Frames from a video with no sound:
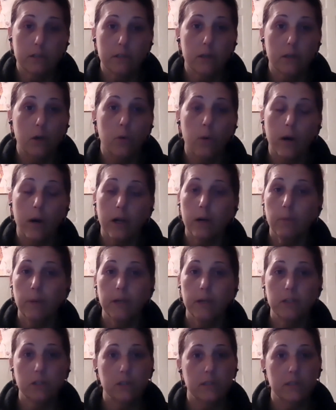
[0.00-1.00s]
and know why your
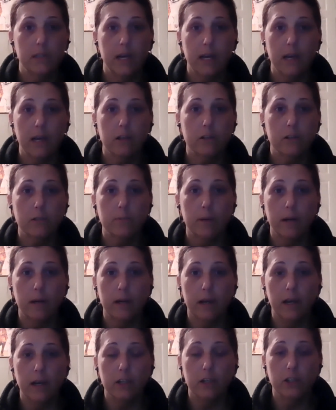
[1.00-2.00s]
patient's taking those
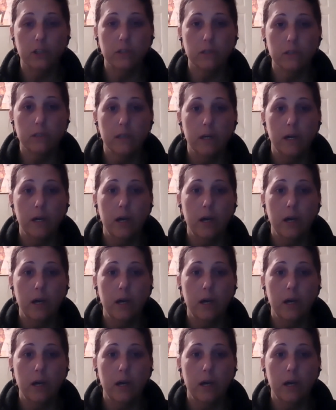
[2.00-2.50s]
medications.